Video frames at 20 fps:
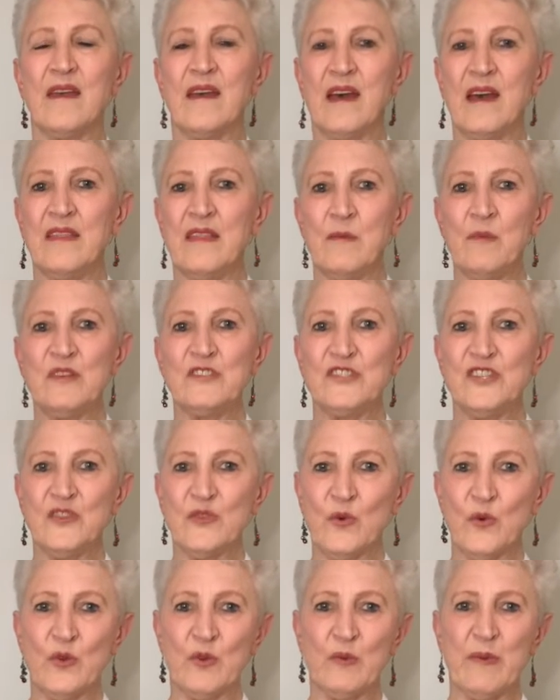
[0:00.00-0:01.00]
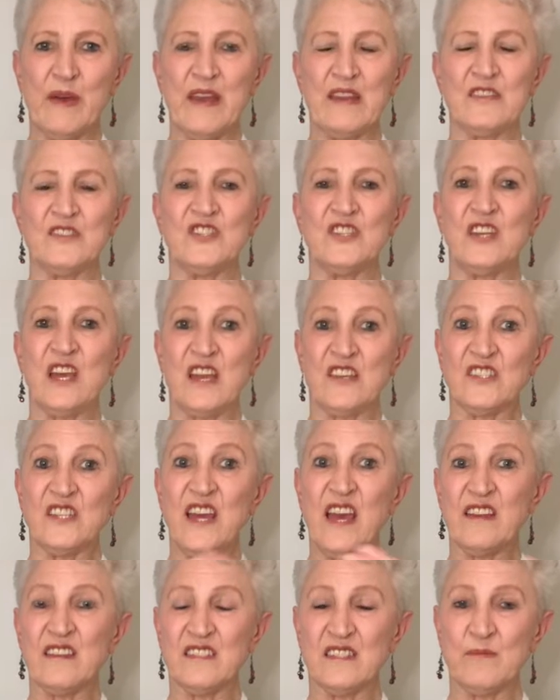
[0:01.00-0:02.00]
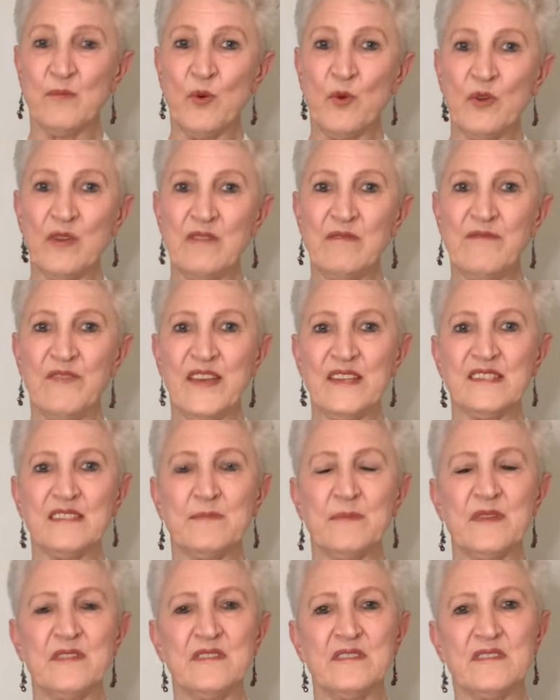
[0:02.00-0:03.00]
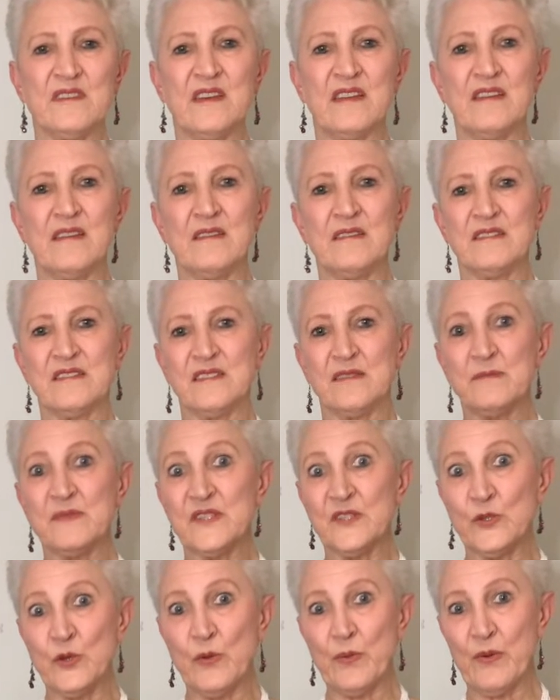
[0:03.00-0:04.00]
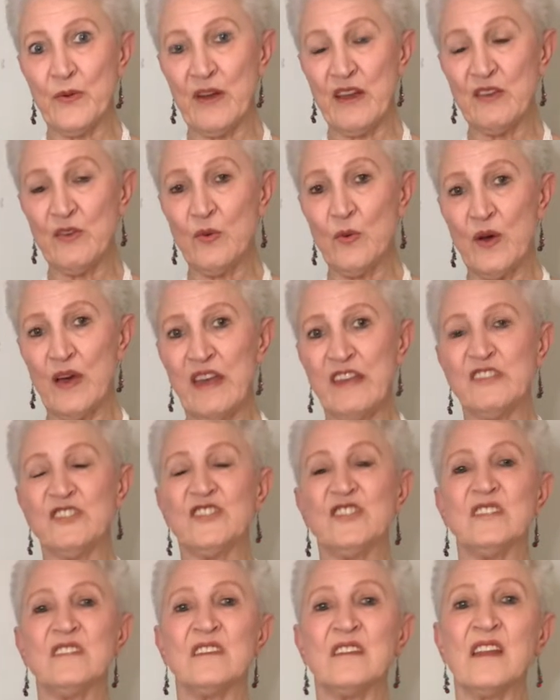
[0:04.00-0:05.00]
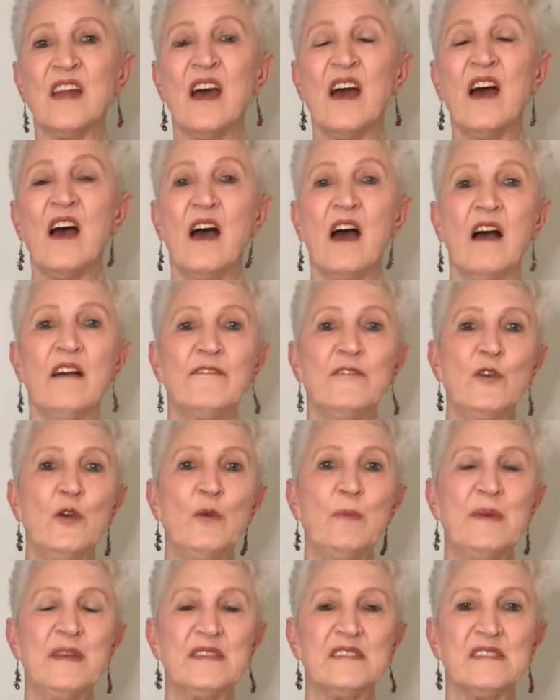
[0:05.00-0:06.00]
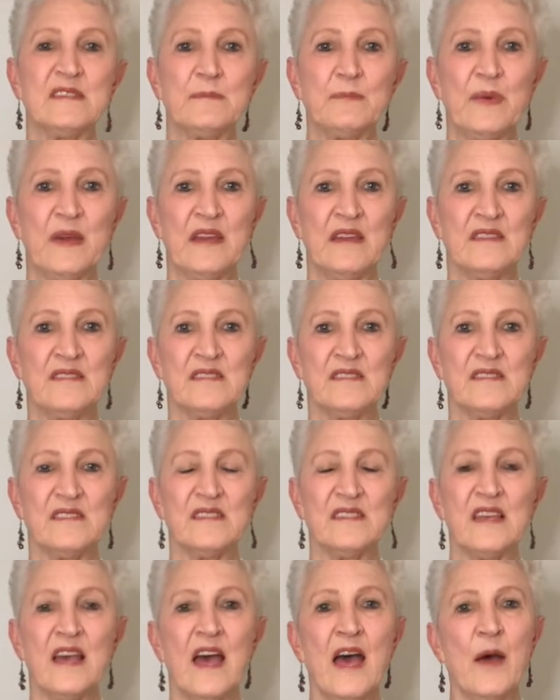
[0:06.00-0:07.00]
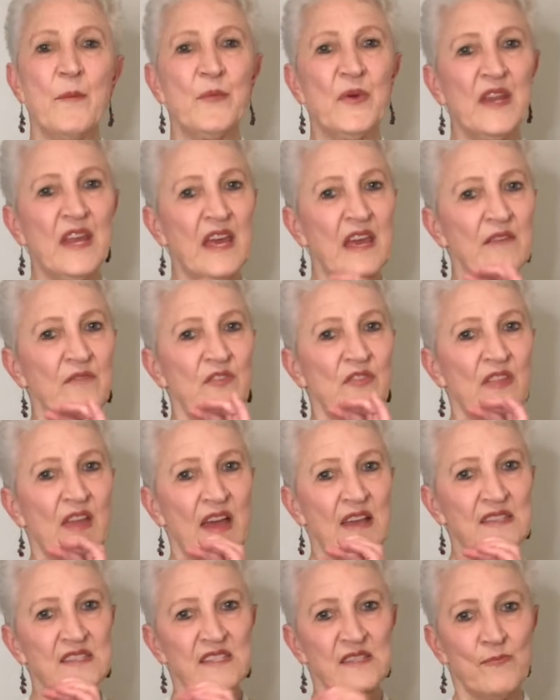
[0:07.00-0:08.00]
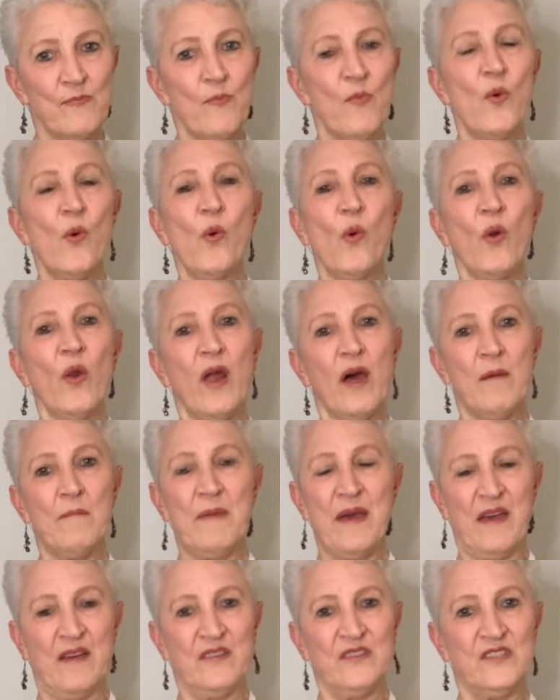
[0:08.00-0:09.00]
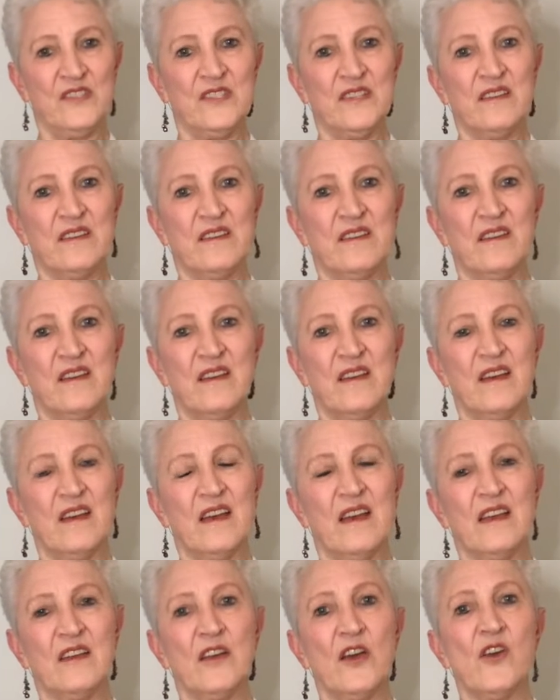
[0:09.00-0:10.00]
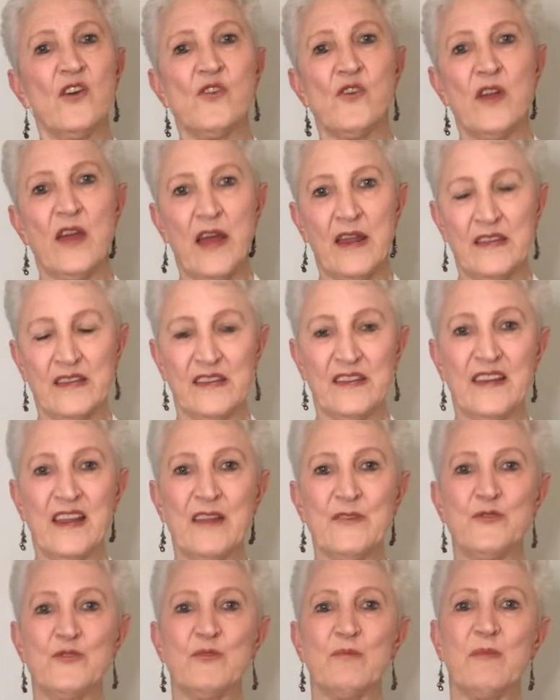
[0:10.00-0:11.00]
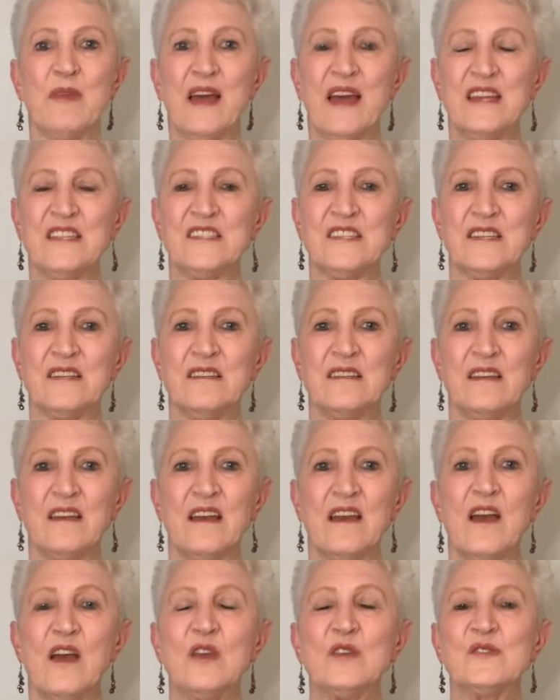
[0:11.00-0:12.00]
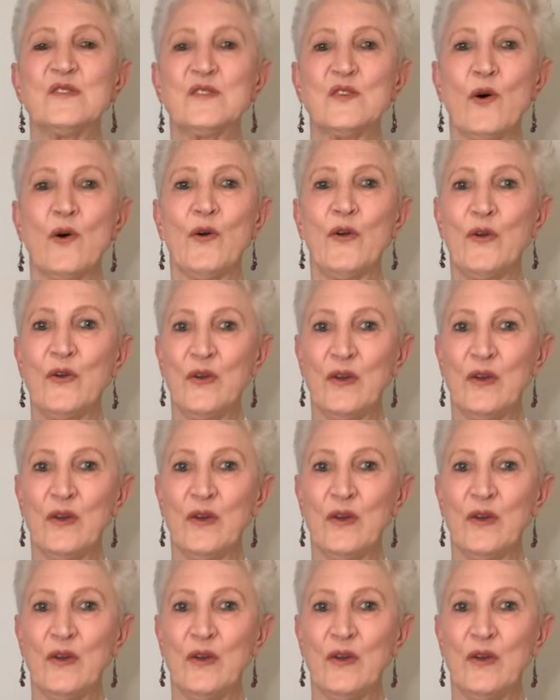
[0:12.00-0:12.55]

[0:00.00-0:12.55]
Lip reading: And then when she thought about it, she actually had a small investment and some superannuation and a few bits and pieces. But even that small amount can create a conundrum later. So